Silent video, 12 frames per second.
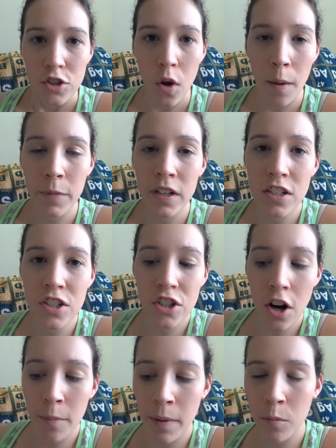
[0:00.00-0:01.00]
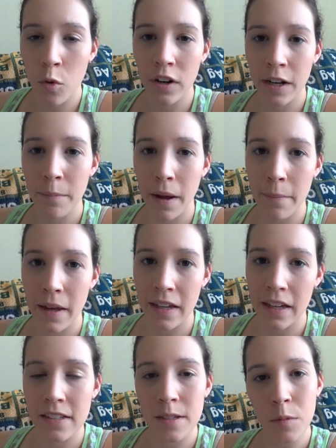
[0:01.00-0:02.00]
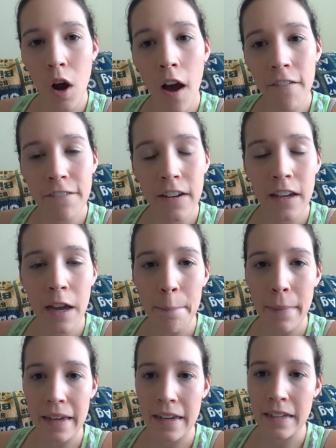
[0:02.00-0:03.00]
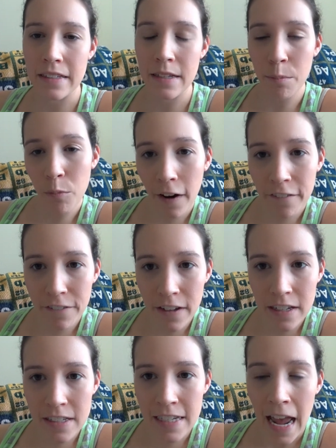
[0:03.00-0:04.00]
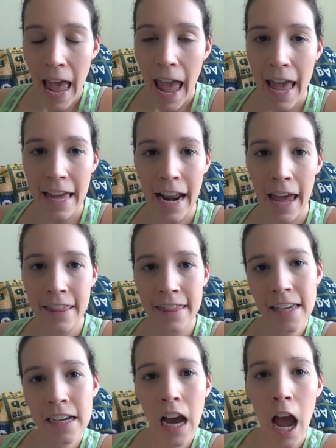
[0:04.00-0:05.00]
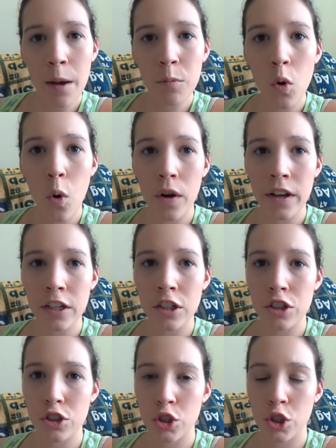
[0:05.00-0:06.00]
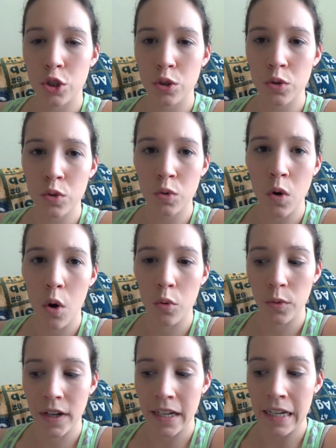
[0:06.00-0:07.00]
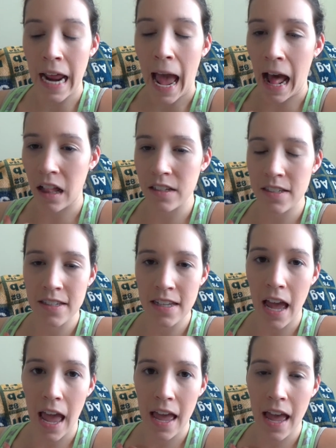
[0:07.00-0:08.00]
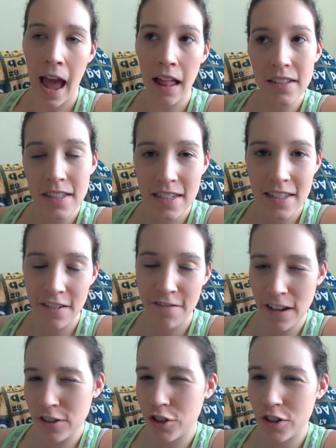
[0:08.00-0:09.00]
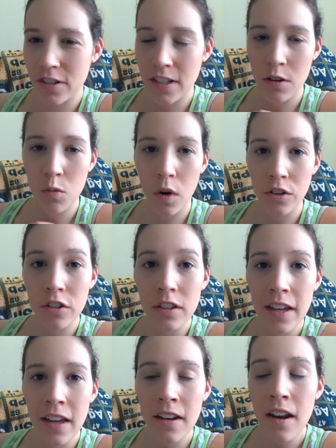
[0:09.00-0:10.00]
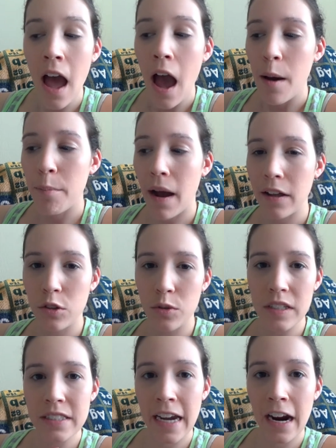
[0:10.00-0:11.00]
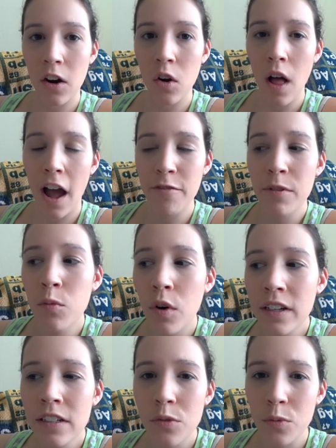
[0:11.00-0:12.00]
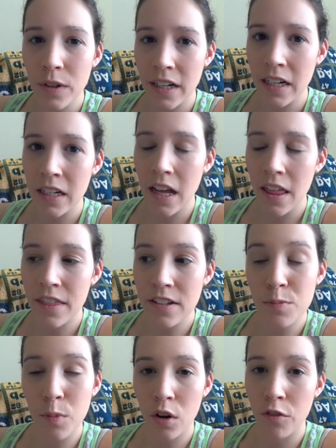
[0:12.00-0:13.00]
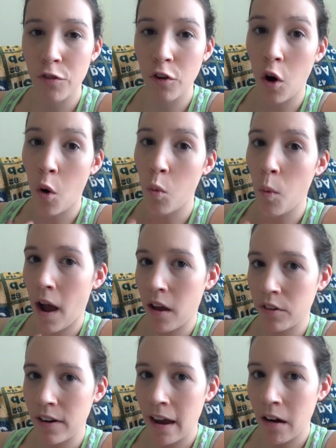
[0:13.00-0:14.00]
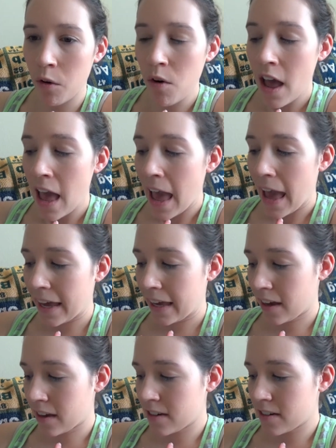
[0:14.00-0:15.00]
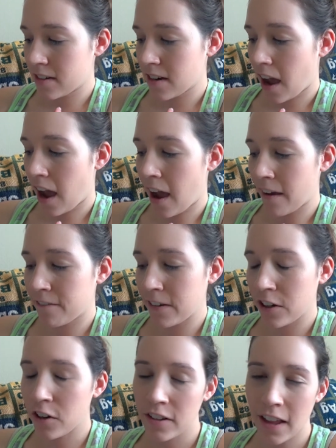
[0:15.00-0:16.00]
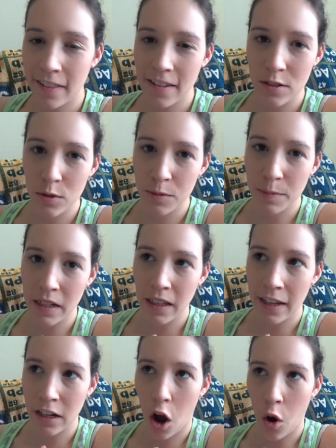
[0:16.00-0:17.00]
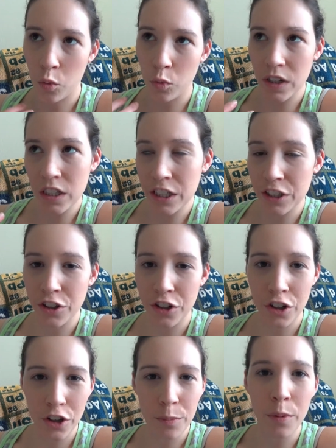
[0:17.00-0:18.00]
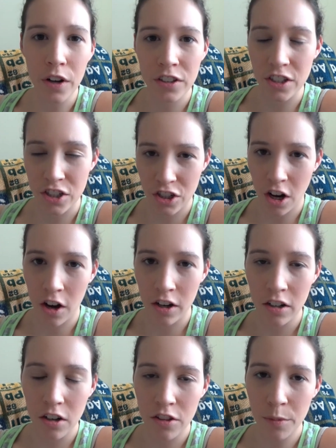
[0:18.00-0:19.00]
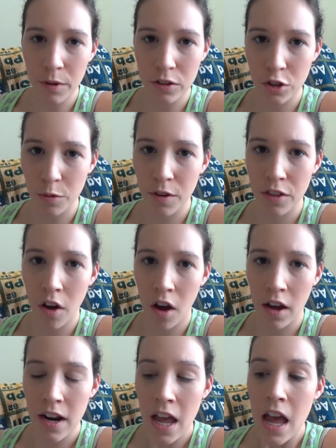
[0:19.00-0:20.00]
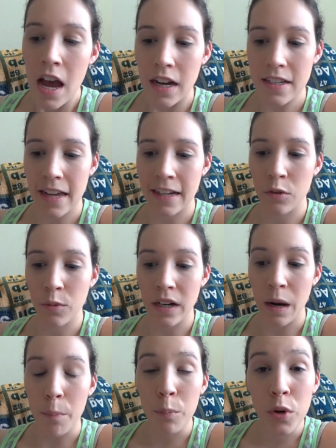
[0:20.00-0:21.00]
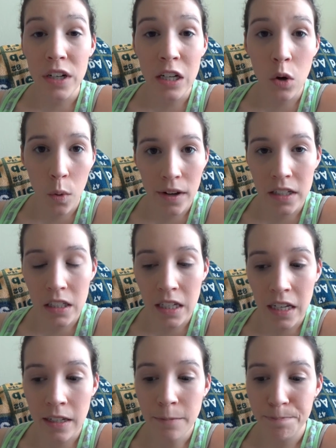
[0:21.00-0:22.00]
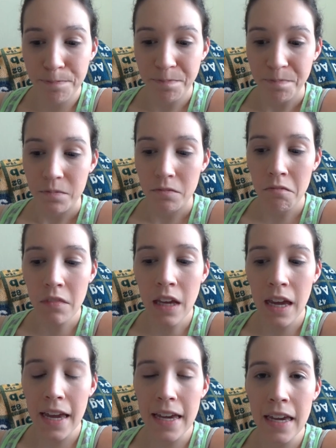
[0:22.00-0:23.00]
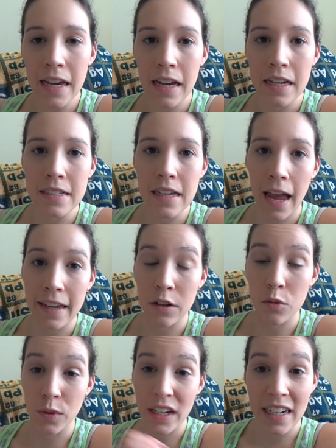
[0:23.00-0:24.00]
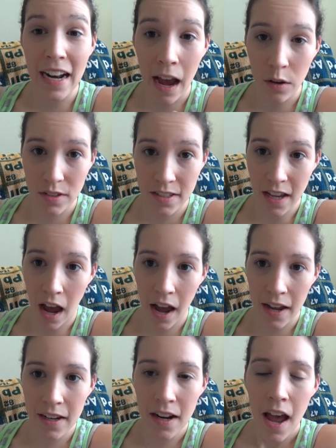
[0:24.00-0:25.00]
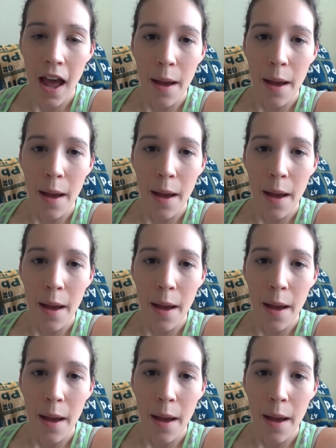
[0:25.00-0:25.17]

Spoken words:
So I'm going to start my morning by making some coffee, making some breakfast, and I think I'm going to read Alice's Adventures in Wonderland by Lewis Carroll. I've been wanting to read this book for a while now, and I figured that this would be like a really good book to start the BookTube-A-Thon because I can read it pretty quickly and I can read it outside,